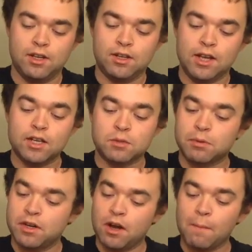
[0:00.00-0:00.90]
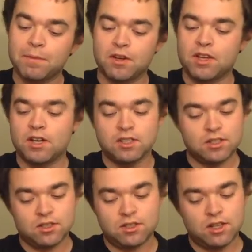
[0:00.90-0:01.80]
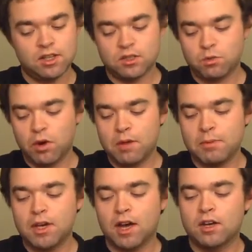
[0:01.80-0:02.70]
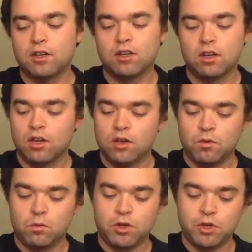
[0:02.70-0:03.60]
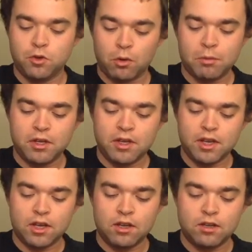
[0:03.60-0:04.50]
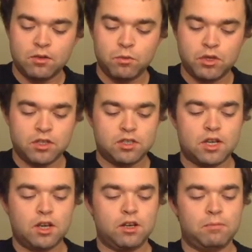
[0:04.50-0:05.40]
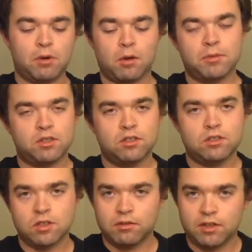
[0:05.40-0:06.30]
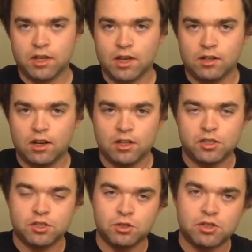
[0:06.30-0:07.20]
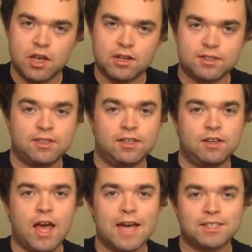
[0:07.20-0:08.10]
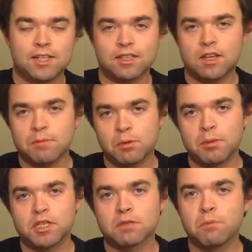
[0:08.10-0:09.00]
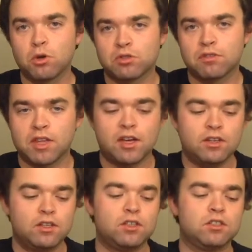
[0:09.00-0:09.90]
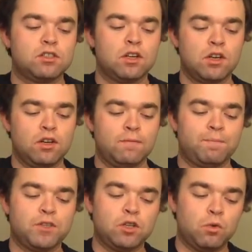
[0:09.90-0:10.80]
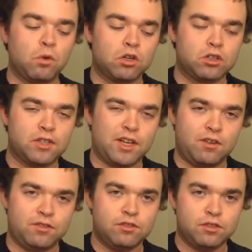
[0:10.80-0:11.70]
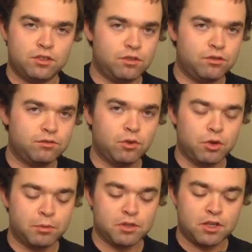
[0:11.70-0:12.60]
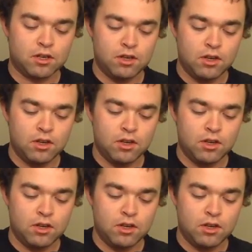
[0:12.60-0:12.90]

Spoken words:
That is pretty up there. That is way beyond what you normally get with, say, bourbon, stuff like that. I'll just use that as an example, because most of that is, you know, watered down to 40%